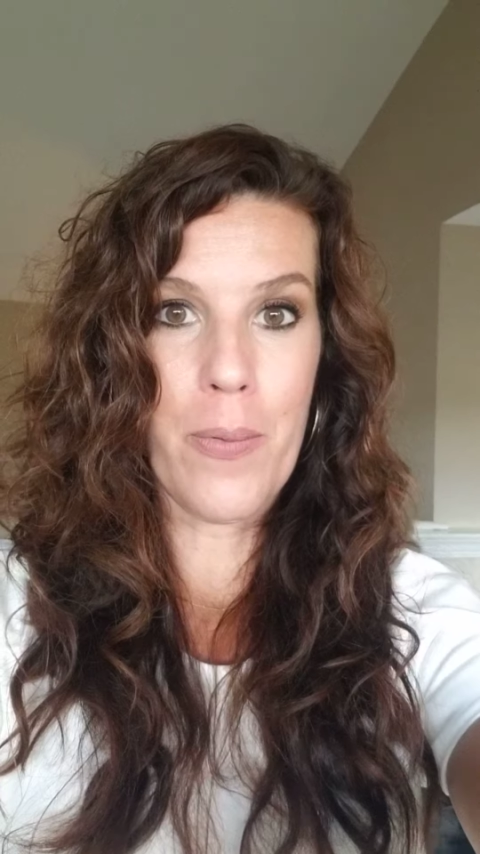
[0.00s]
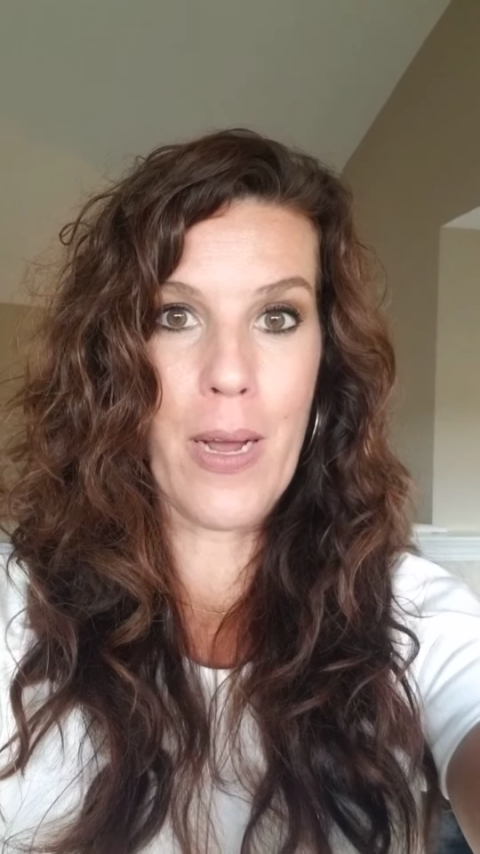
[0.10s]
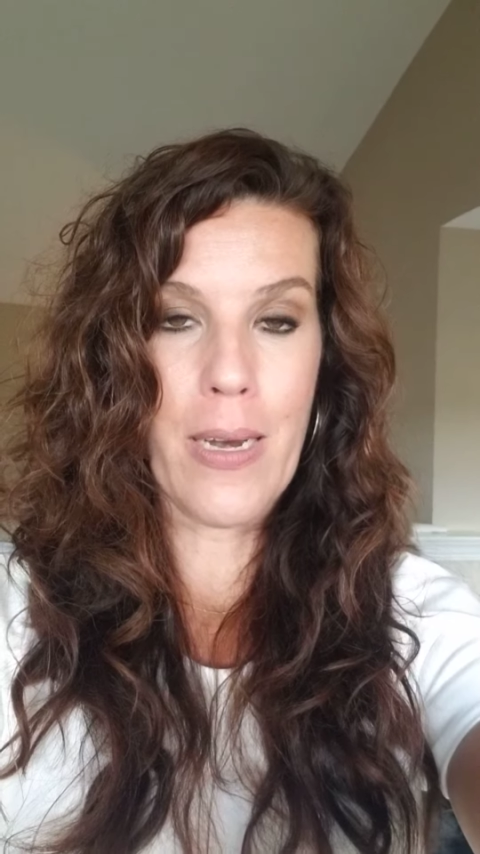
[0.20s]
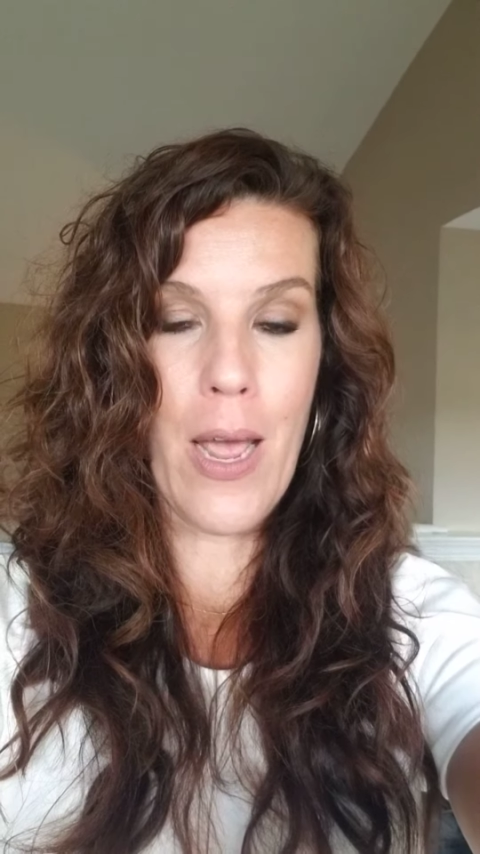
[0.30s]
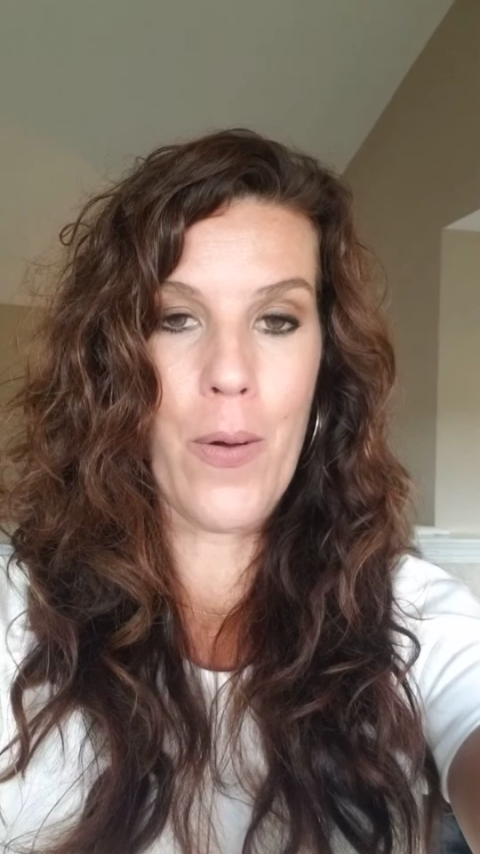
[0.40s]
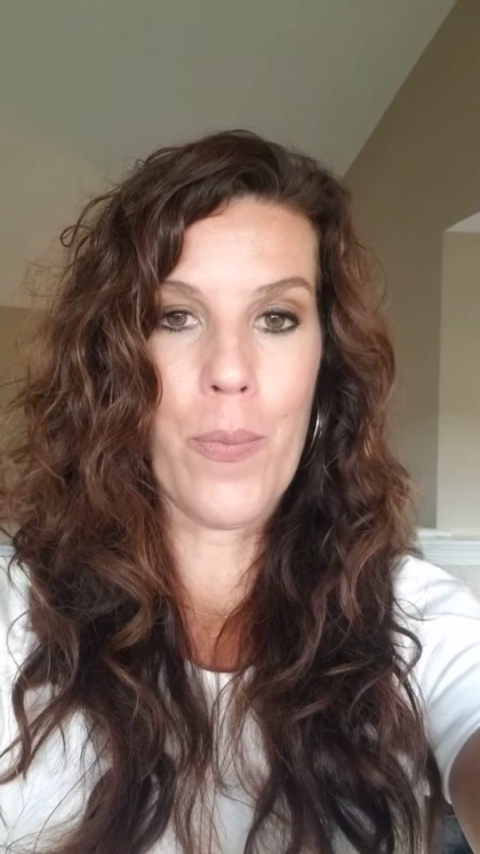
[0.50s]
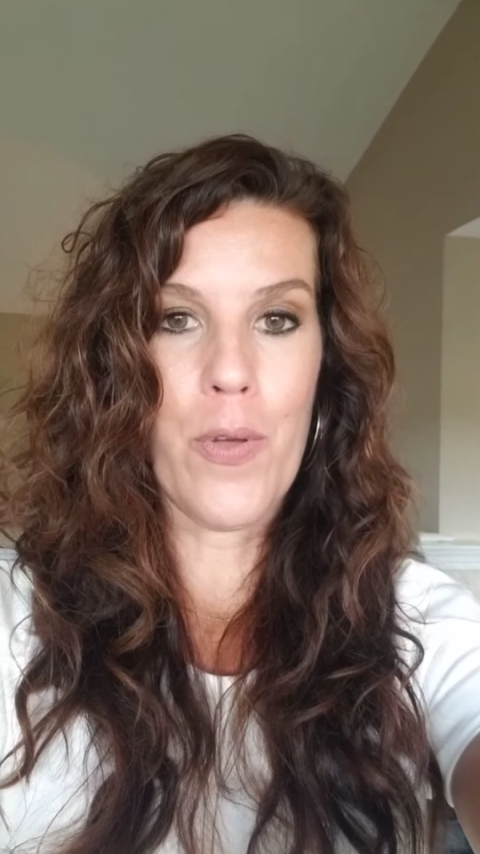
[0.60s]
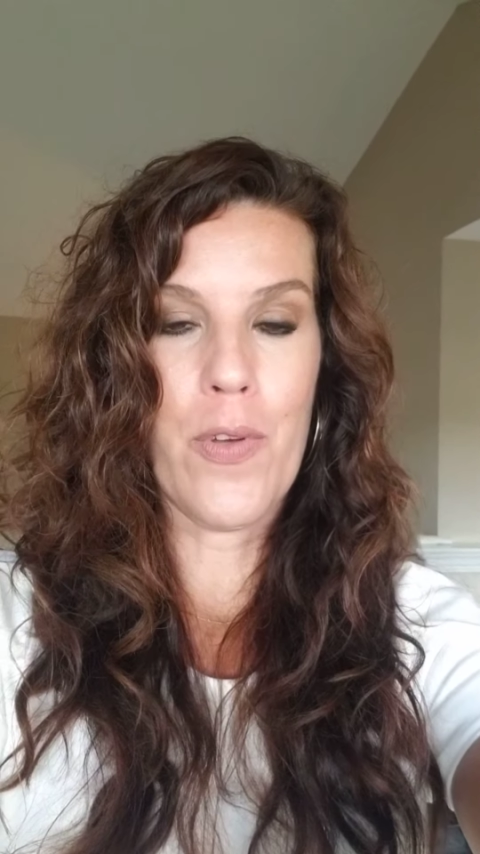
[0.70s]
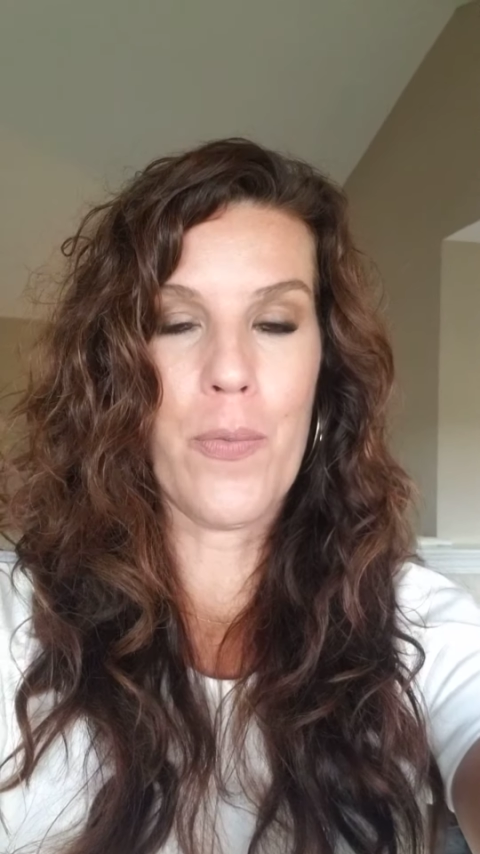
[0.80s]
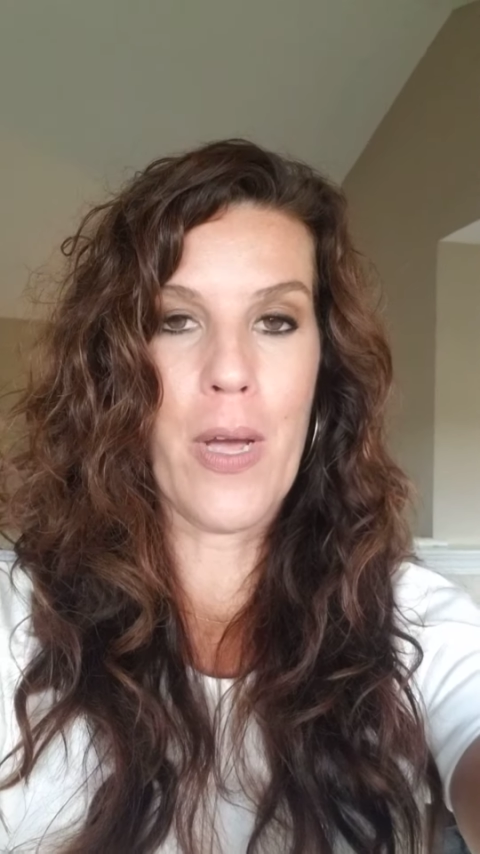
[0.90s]
right now, a
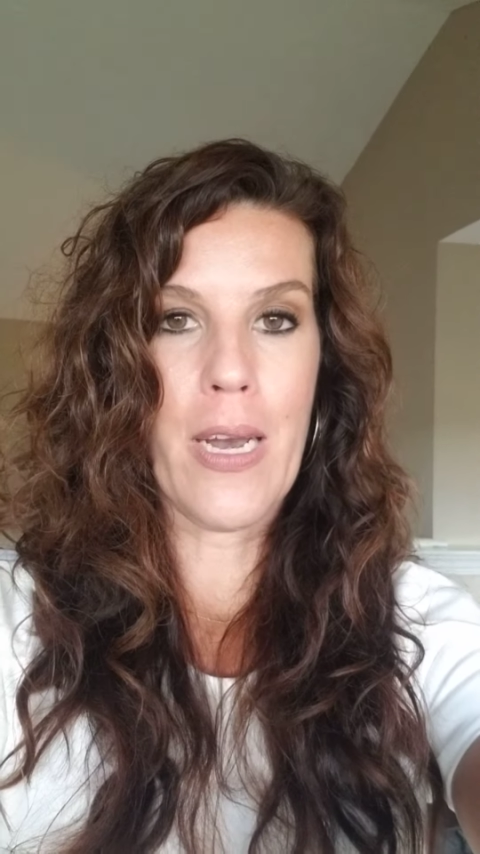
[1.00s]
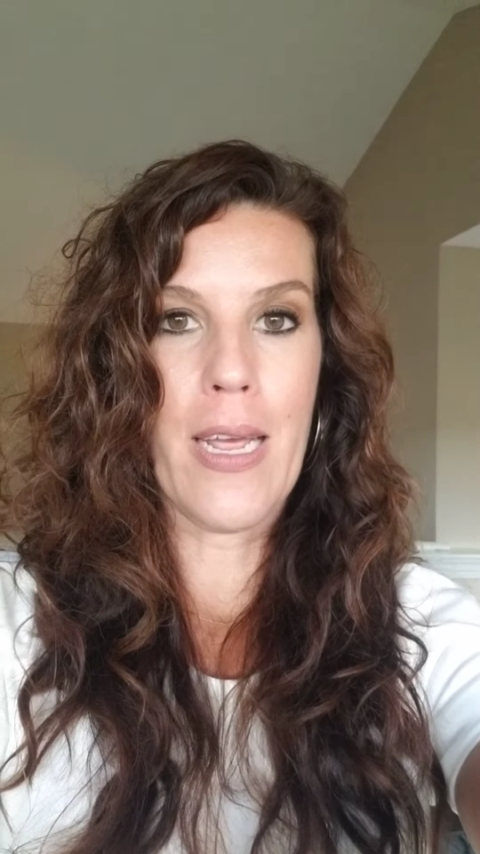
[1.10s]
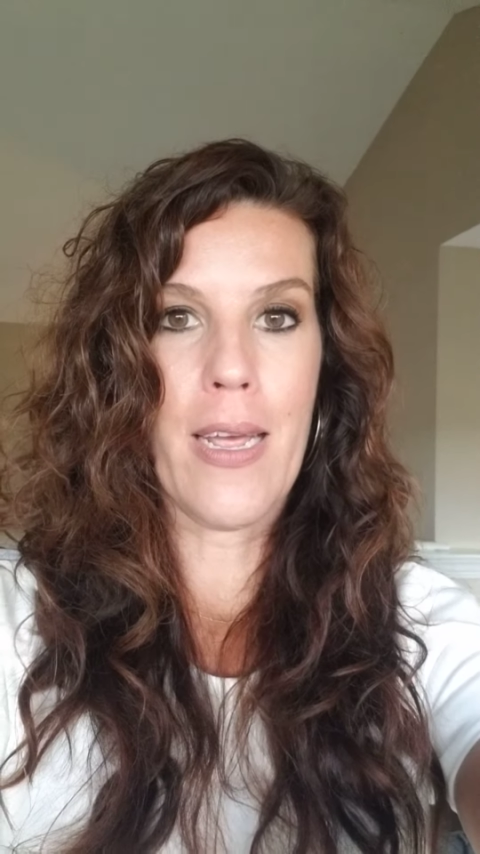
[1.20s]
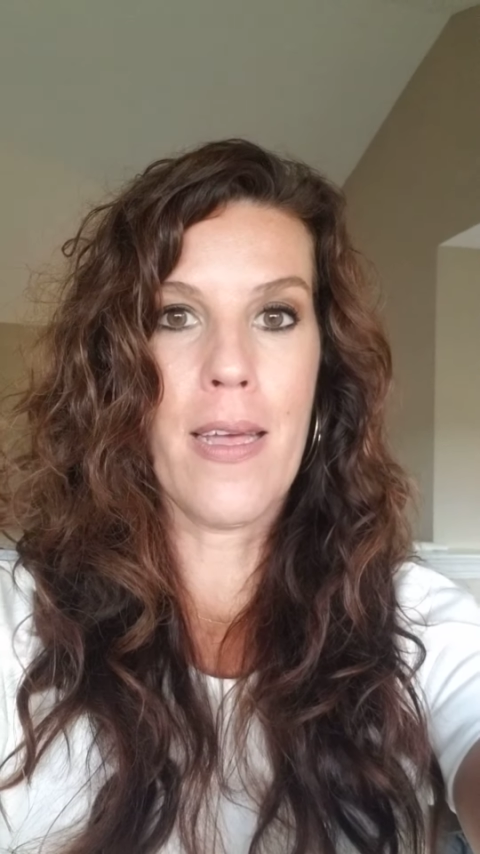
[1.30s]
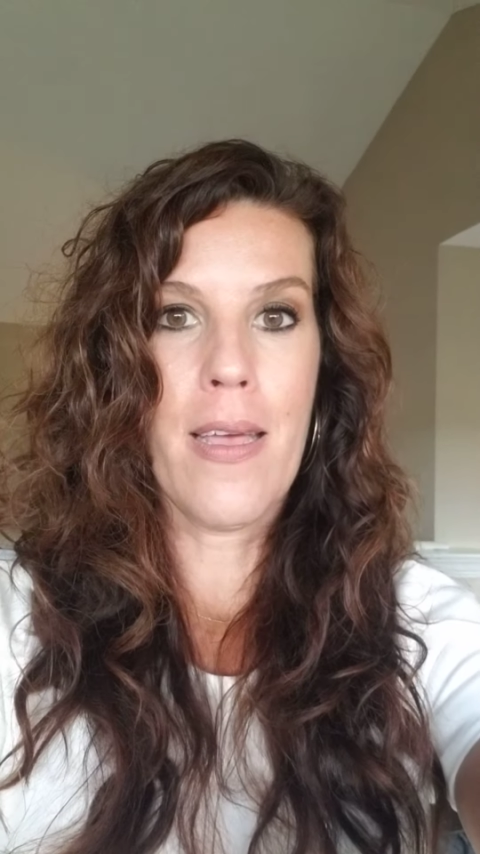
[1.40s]
move-in ready